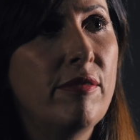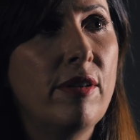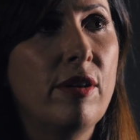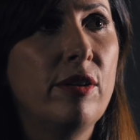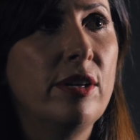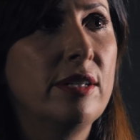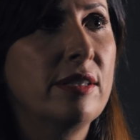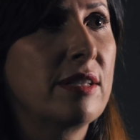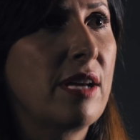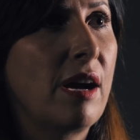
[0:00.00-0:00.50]

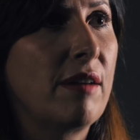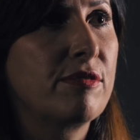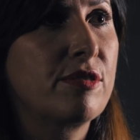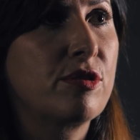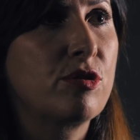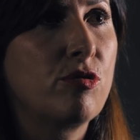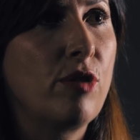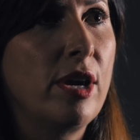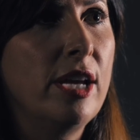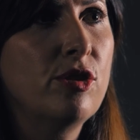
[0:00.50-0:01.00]
very tough
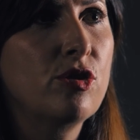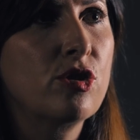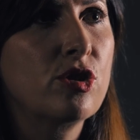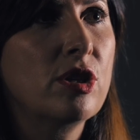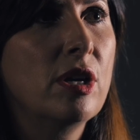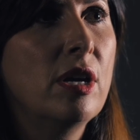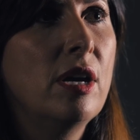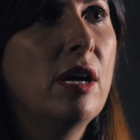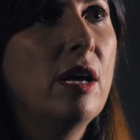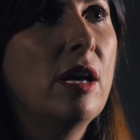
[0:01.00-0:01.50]

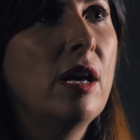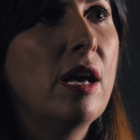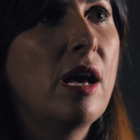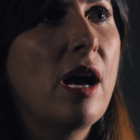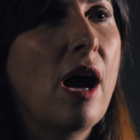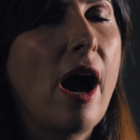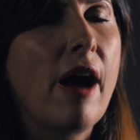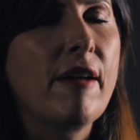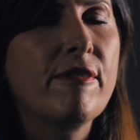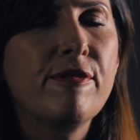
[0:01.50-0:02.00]
stretch.
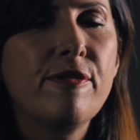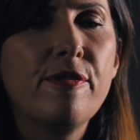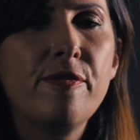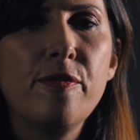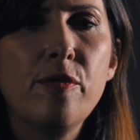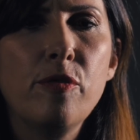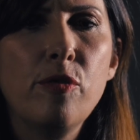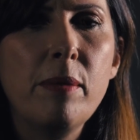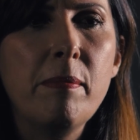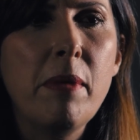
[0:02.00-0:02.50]
I
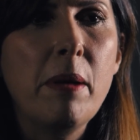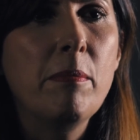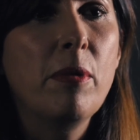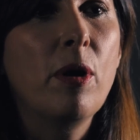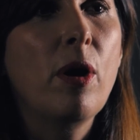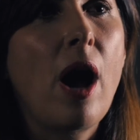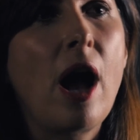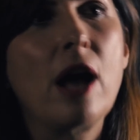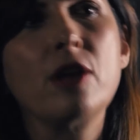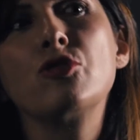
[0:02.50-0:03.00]

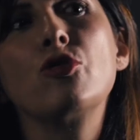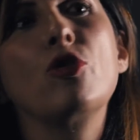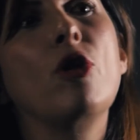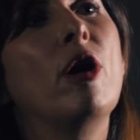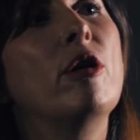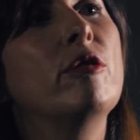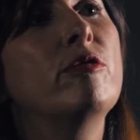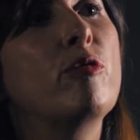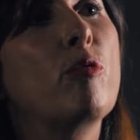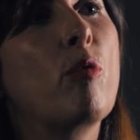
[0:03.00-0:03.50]
remember I
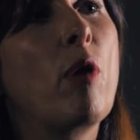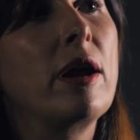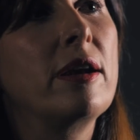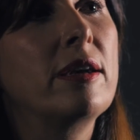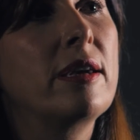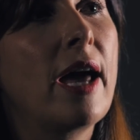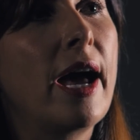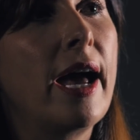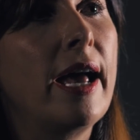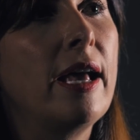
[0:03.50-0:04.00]
drove
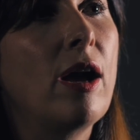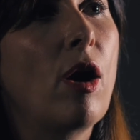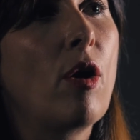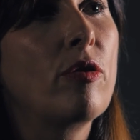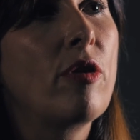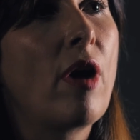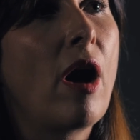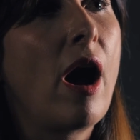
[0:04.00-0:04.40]
one day on the